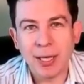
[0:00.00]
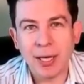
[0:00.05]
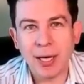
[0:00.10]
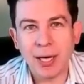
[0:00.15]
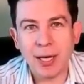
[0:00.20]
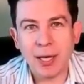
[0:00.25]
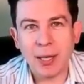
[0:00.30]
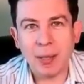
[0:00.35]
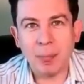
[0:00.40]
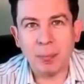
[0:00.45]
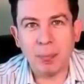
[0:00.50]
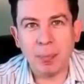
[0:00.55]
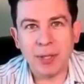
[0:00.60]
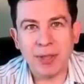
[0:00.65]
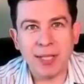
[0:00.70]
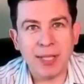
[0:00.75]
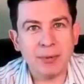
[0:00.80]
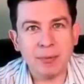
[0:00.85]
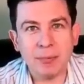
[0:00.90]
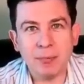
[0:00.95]
Um, mm-hmm. but
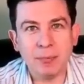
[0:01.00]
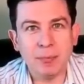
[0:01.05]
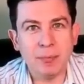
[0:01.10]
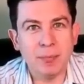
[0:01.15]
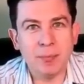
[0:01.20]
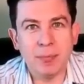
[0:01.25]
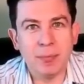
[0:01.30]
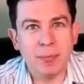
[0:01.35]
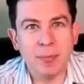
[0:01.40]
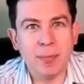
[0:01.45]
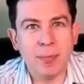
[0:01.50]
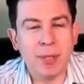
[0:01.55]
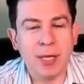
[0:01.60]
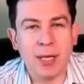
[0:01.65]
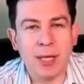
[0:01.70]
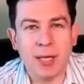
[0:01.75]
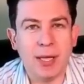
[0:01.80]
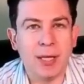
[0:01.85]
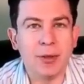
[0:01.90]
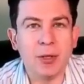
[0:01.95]
that
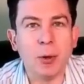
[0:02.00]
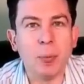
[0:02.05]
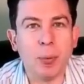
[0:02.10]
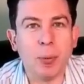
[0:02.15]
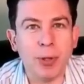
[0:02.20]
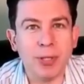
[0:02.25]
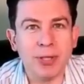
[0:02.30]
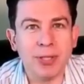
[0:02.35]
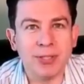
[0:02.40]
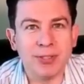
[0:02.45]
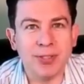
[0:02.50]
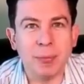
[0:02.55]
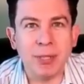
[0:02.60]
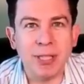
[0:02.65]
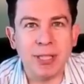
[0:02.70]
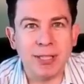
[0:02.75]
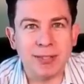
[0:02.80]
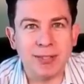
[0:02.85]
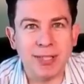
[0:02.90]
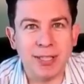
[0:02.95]
at no point does that
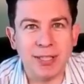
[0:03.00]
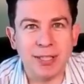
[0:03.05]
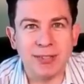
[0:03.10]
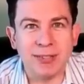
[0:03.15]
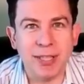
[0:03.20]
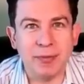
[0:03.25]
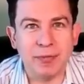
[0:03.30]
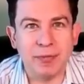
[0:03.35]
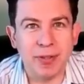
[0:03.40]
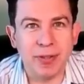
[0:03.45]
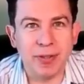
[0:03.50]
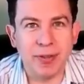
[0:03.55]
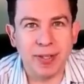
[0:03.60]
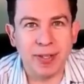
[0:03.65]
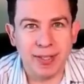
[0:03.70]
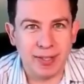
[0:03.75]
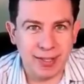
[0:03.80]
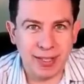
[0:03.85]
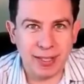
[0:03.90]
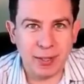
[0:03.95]
mean it's any safer than
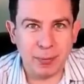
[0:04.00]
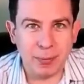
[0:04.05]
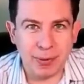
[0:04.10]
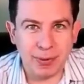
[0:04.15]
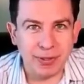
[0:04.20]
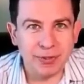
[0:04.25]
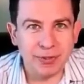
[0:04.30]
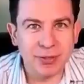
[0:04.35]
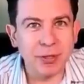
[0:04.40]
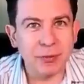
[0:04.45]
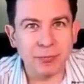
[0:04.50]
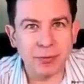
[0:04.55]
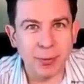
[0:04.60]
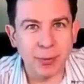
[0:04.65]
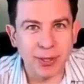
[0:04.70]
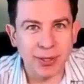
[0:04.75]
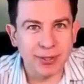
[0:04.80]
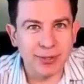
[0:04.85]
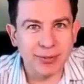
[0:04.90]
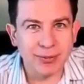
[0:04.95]
anywhere else in the
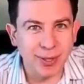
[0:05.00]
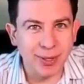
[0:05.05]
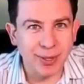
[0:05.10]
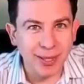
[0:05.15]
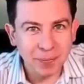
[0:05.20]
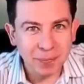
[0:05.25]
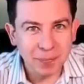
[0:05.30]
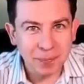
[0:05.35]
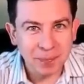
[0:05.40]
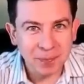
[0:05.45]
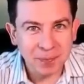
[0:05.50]
forest, right?